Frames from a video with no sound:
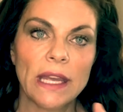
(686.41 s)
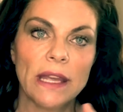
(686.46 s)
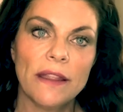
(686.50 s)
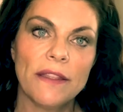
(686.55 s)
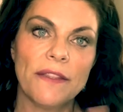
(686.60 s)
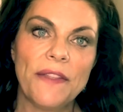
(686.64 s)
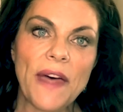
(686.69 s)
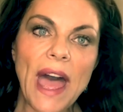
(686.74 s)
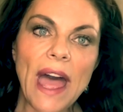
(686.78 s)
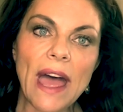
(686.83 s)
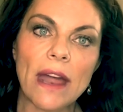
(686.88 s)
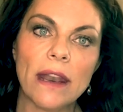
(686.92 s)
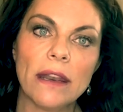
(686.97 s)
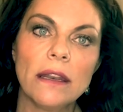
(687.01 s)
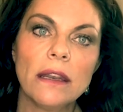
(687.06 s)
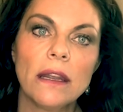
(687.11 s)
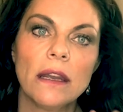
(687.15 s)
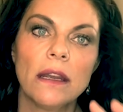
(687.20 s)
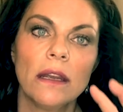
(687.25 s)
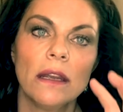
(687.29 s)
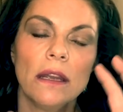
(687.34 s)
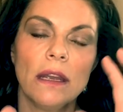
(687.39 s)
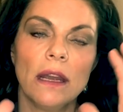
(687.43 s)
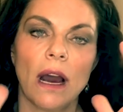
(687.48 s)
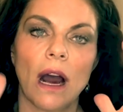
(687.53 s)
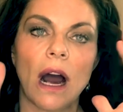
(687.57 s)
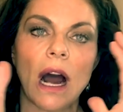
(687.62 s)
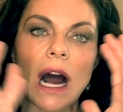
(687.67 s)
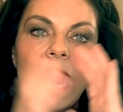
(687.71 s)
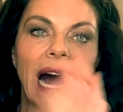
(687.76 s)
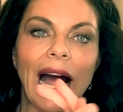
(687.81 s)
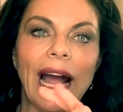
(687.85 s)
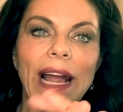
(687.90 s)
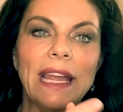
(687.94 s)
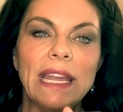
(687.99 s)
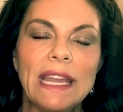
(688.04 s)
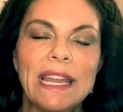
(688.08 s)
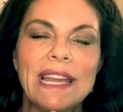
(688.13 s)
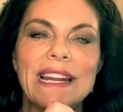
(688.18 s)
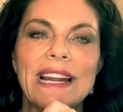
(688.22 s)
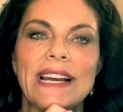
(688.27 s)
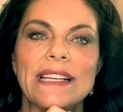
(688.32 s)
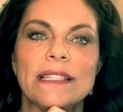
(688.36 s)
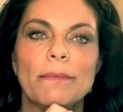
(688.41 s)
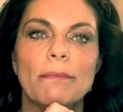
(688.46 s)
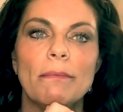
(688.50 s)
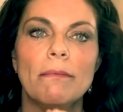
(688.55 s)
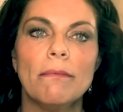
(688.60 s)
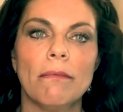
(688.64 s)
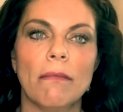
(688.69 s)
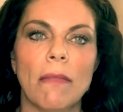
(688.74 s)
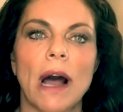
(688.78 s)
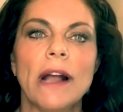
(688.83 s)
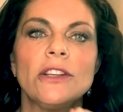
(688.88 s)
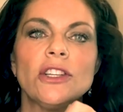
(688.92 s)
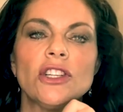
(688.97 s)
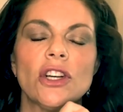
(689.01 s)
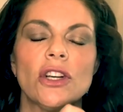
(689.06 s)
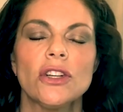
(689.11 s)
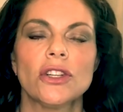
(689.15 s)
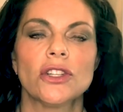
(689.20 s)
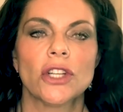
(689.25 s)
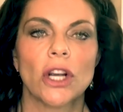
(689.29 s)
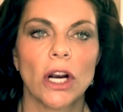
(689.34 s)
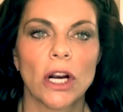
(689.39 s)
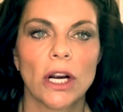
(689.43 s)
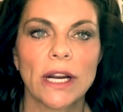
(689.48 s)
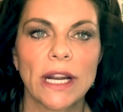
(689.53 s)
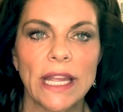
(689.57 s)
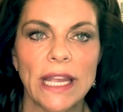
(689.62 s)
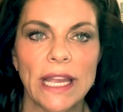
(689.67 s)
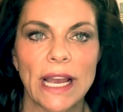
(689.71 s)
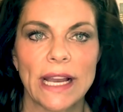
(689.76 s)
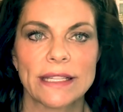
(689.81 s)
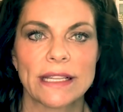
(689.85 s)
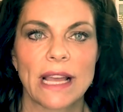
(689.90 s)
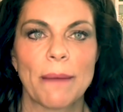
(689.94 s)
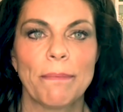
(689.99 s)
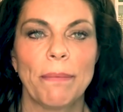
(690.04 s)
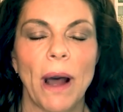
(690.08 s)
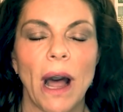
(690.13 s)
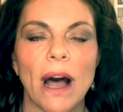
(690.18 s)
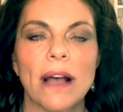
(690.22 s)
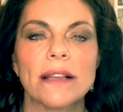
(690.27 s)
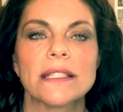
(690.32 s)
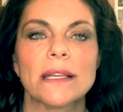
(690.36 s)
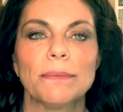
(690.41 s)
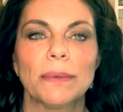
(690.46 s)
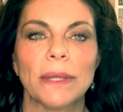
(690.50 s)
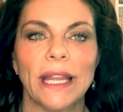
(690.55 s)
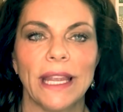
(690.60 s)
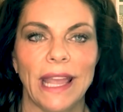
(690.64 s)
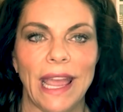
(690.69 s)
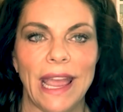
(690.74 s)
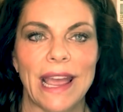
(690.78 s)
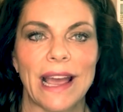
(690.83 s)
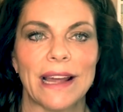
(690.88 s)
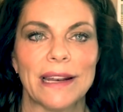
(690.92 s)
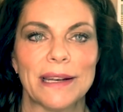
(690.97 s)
Then I eat as much turkey as I possibly can